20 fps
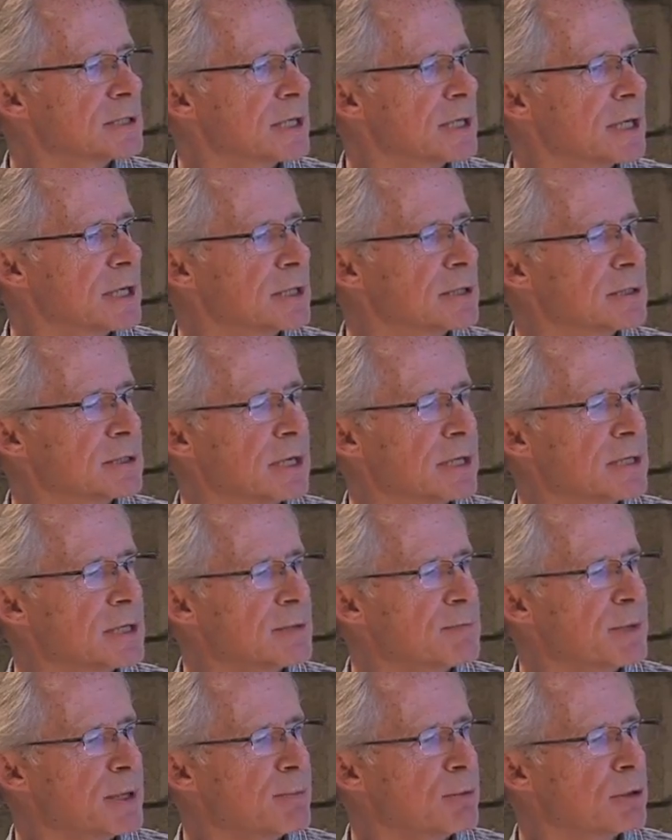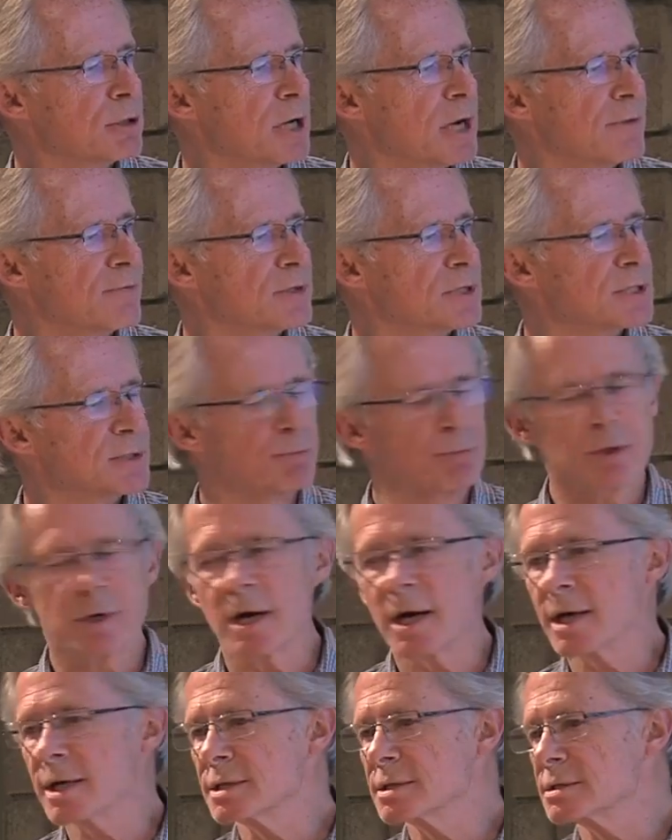They get, I think people are often
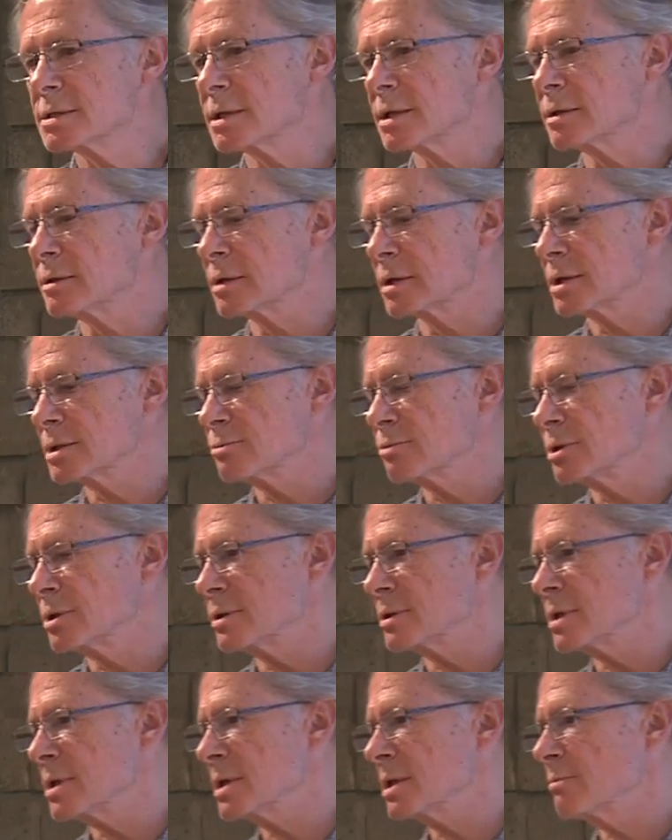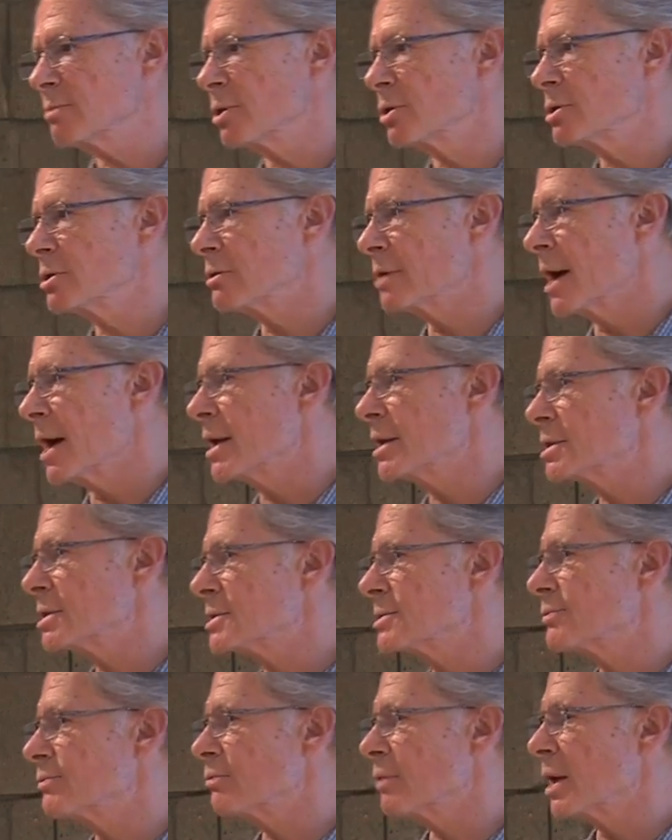surprised that, because when you think about your
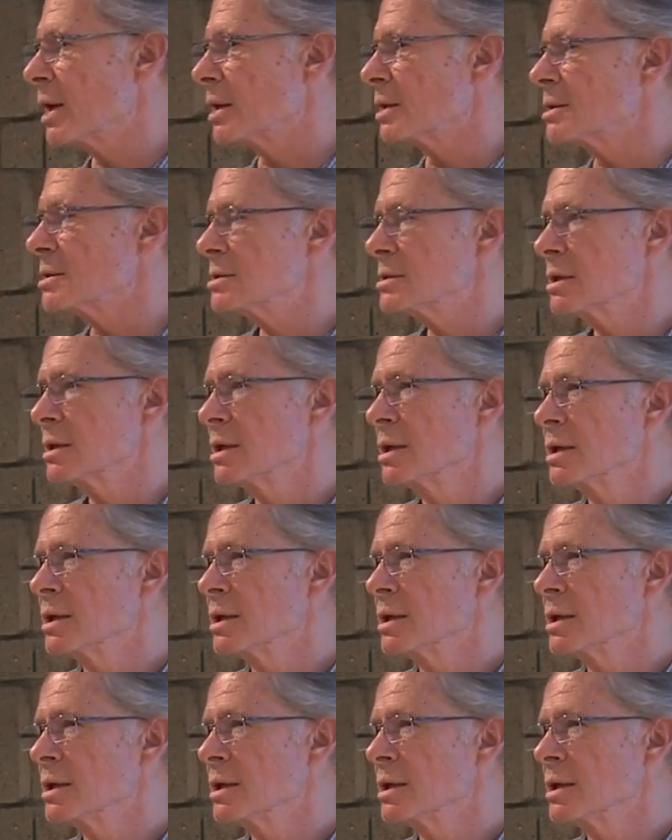anxious friends,